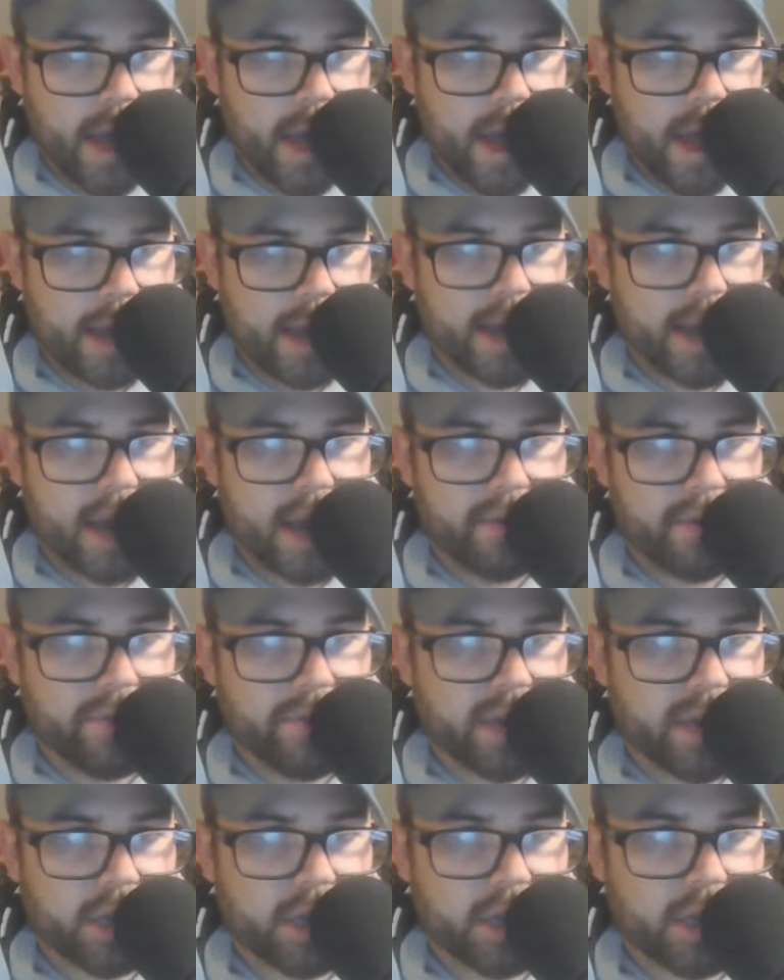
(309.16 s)
had not
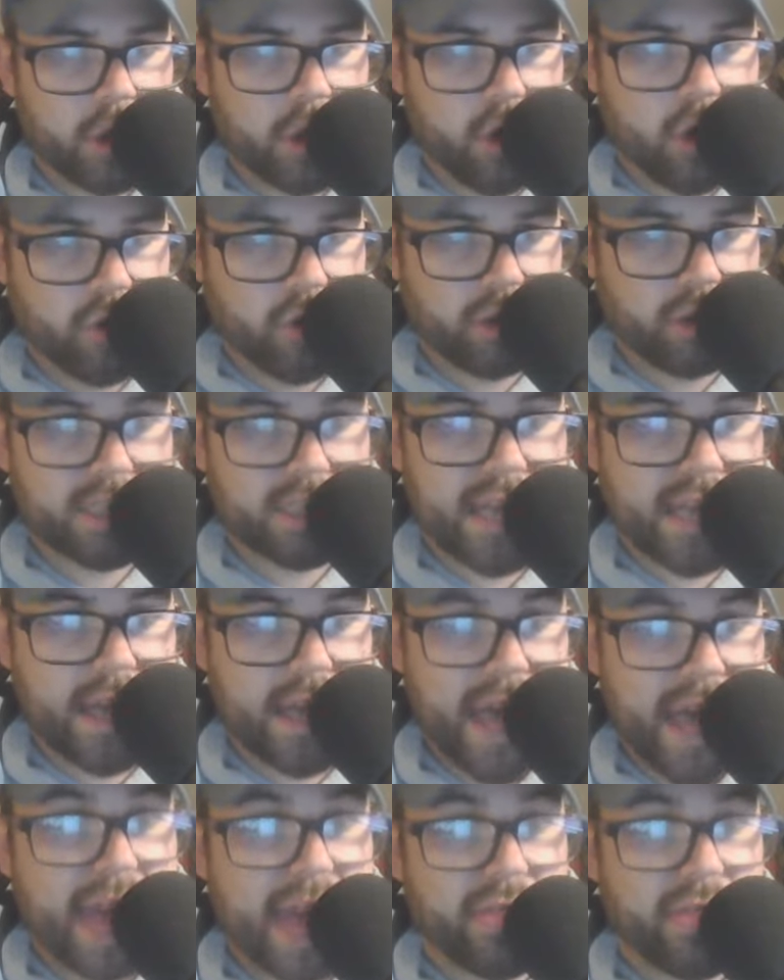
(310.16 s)
finished over
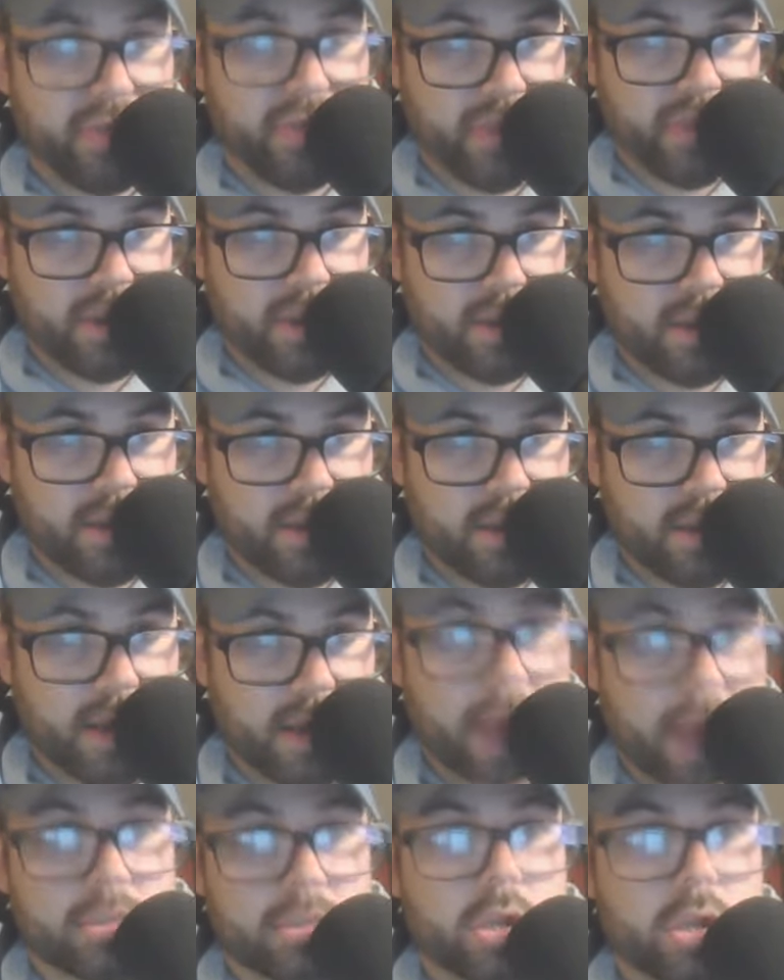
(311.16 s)
10.
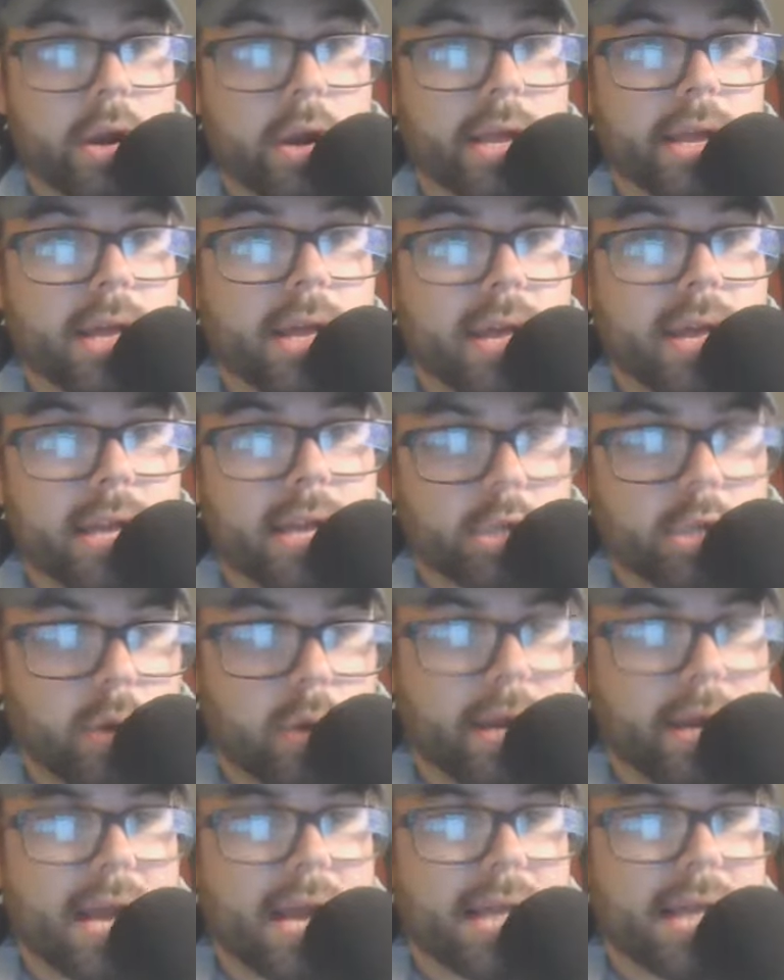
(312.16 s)
I'm sorry. In
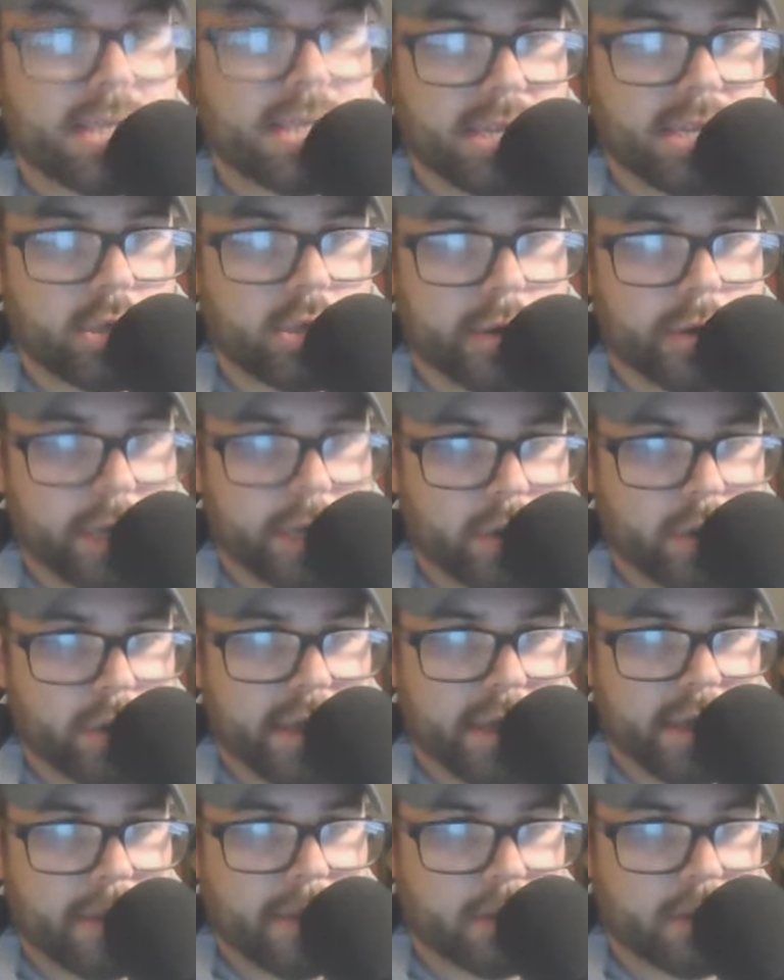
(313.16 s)
2019-2020, the
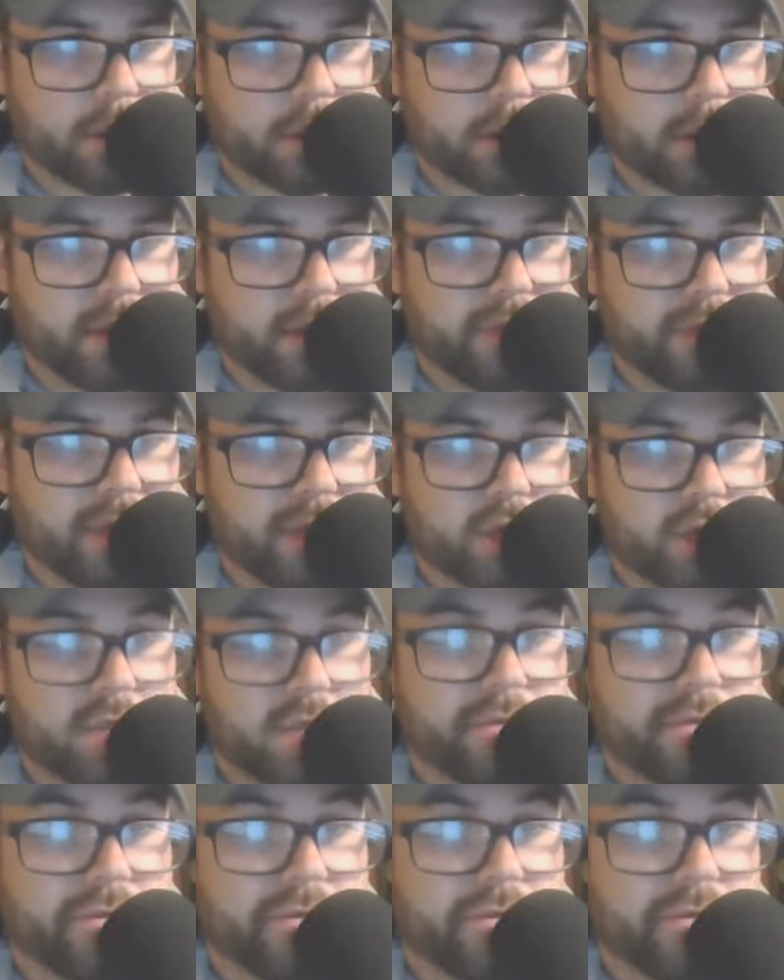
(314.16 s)
Apertura, they finished in